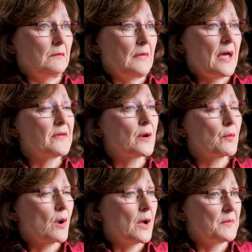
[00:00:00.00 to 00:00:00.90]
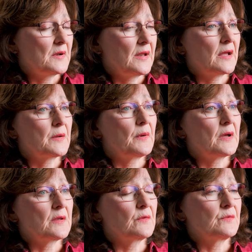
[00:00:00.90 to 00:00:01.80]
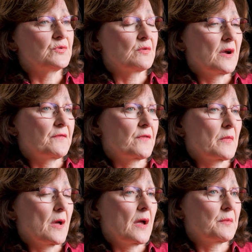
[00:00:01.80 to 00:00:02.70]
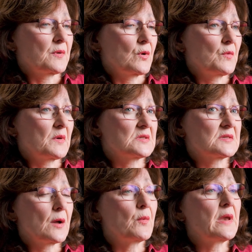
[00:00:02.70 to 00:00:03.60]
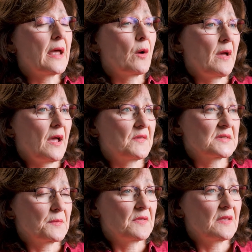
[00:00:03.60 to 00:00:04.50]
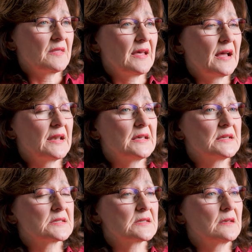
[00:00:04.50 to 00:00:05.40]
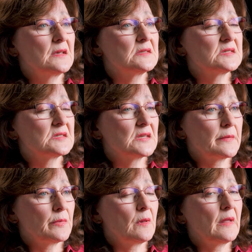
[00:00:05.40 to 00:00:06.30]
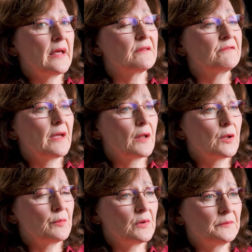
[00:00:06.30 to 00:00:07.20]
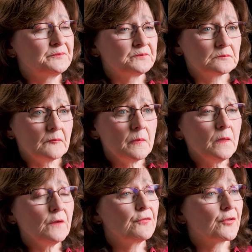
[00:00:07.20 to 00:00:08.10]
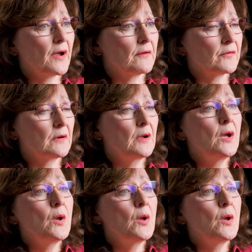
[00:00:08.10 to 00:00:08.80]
having a recombinant antibody derived from the hybridomas that we now have something that is stable and available forever.